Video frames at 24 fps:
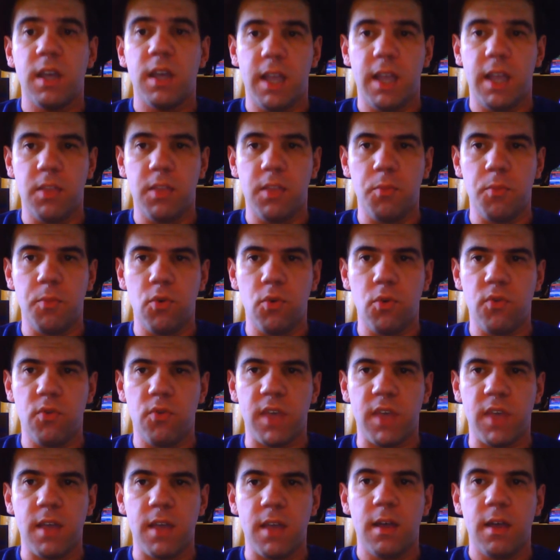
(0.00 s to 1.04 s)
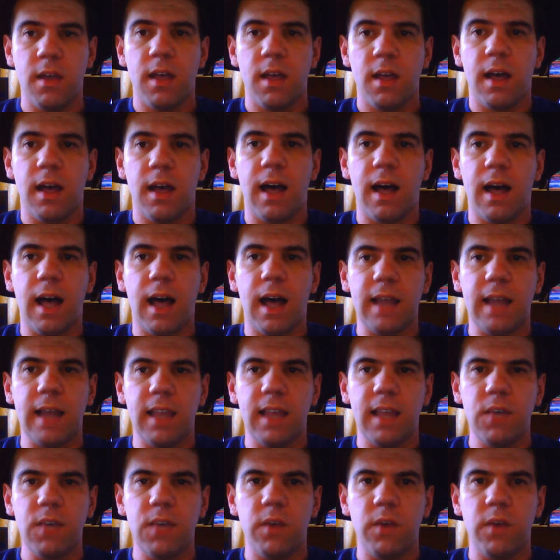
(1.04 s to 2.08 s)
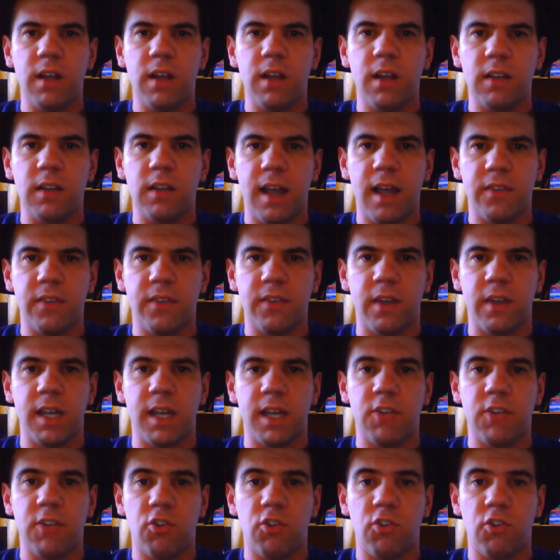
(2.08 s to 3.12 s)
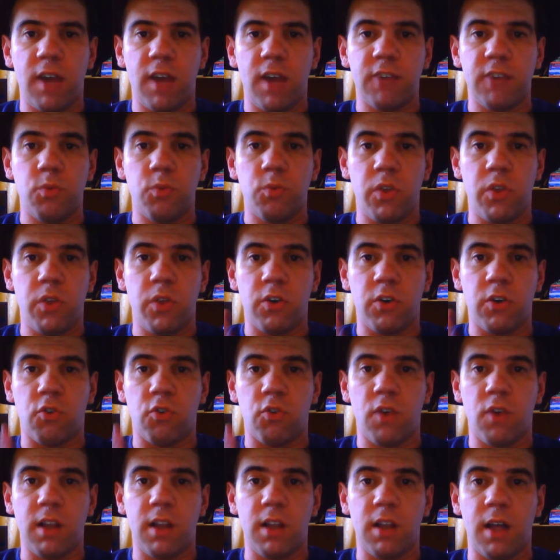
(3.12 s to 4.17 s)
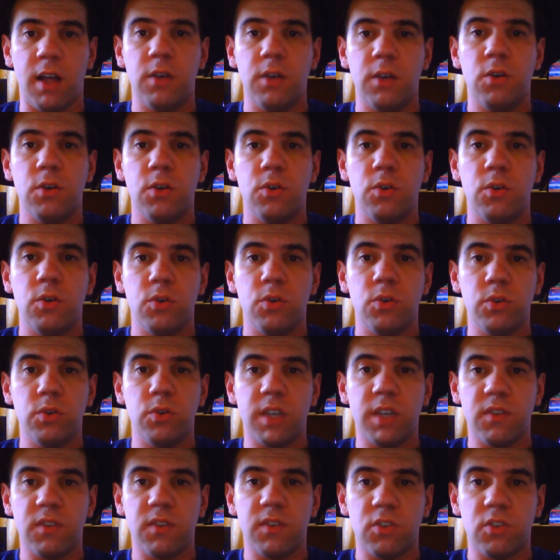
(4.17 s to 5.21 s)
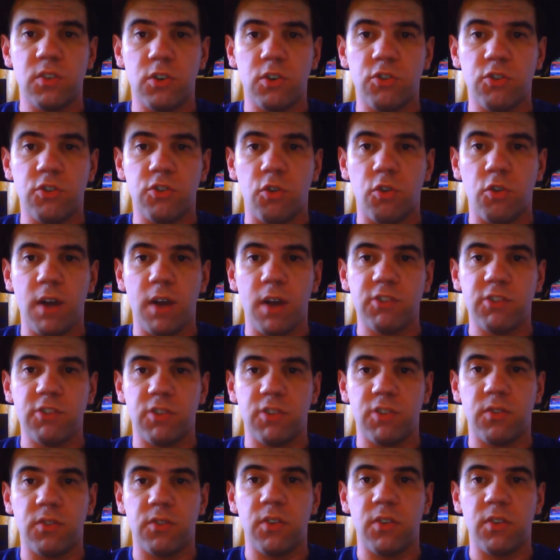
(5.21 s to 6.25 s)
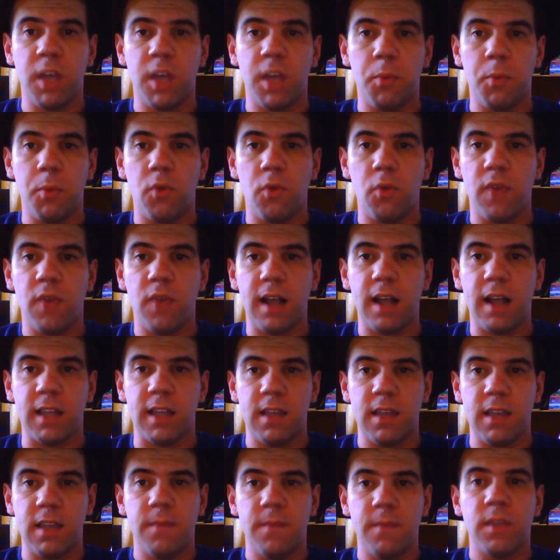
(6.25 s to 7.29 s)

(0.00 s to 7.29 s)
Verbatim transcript: In the movie, I like when Eliza interacts with a gorilla who gives her directions to Tembo Valley,